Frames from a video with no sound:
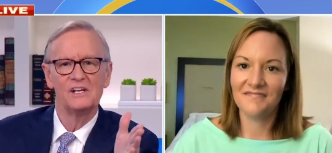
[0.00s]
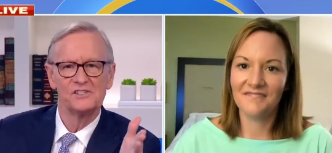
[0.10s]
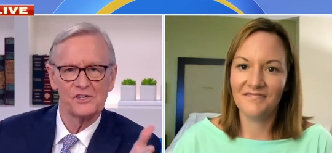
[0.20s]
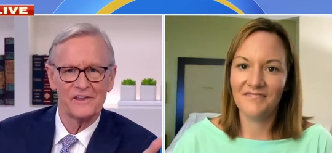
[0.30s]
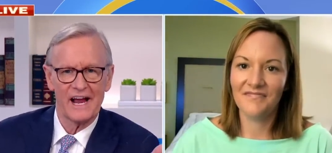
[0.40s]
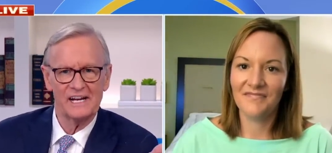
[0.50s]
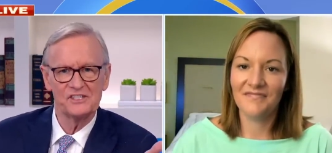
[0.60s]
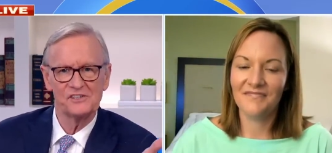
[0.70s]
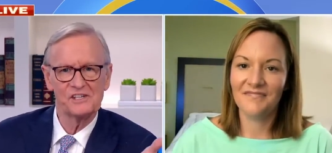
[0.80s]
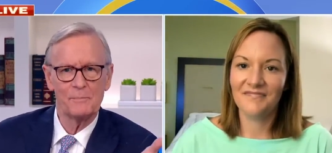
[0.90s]
Speaker 1: So the guy
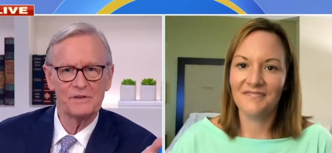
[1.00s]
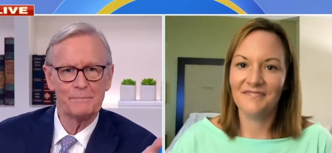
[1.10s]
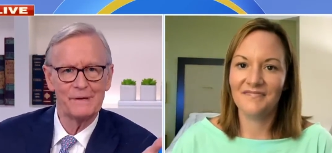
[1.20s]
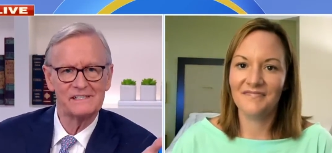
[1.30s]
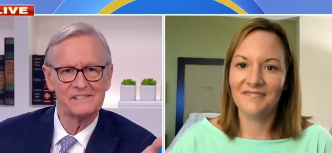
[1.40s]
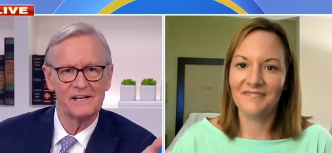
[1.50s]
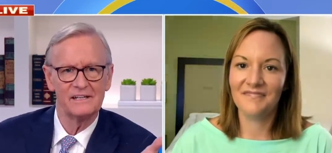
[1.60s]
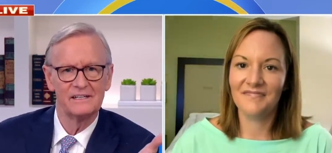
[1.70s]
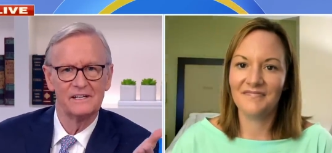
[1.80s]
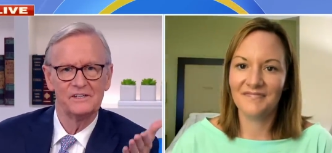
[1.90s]
shows up with a pizza
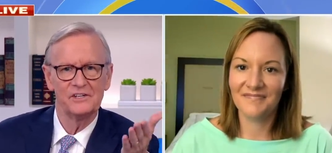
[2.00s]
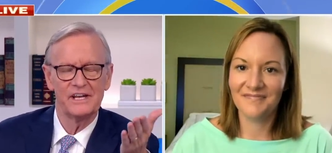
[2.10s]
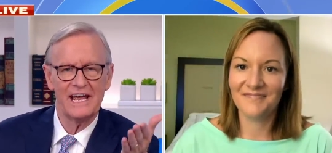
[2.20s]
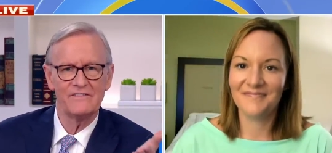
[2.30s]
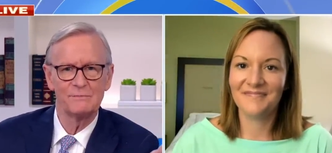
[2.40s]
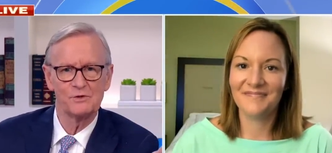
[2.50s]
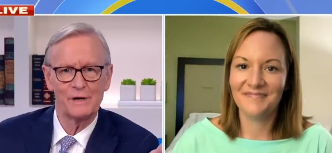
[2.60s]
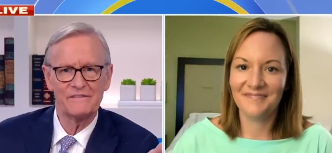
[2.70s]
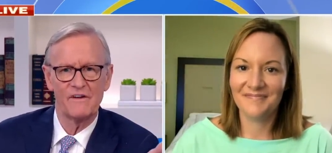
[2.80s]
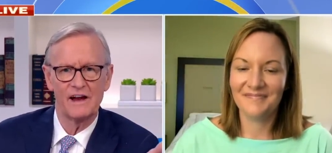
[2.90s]
you gave him
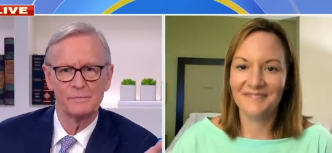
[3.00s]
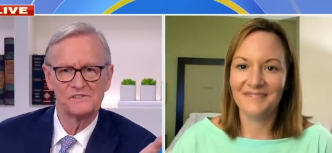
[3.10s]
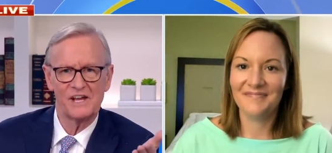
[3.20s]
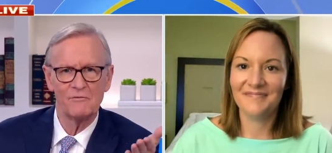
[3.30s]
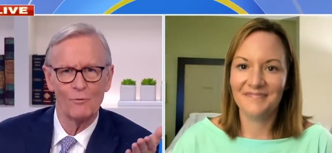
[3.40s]
25%.